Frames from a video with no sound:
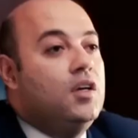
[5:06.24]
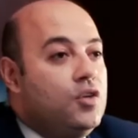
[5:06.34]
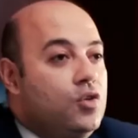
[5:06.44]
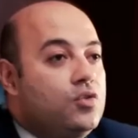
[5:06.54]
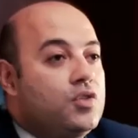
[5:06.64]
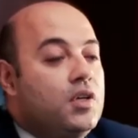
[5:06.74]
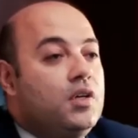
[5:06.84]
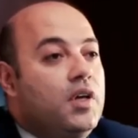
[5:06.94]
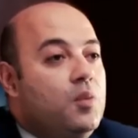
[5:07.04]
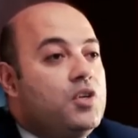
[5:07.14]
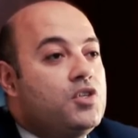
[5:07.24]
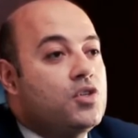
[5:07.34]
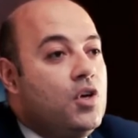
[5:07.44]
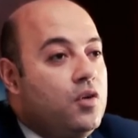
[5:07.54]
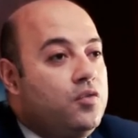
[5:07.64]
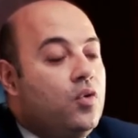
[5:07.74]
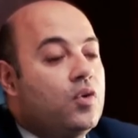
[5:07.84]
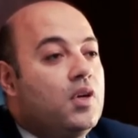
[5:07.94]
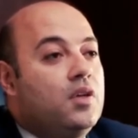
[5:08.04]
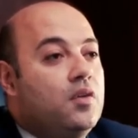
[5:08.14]
a neutral image
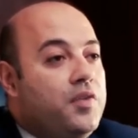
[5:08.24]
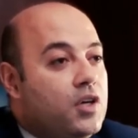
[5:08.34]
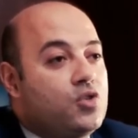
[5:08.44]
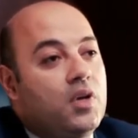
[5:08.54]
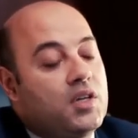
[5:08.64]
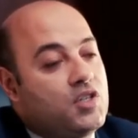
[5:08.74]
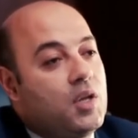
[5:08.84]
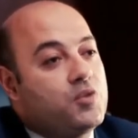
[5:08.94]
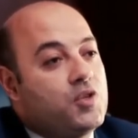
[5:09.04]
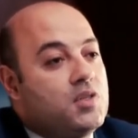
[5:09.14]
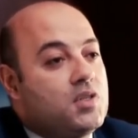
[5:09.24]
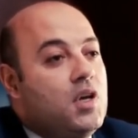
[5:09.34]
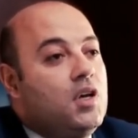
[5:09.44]
for the factual assumptions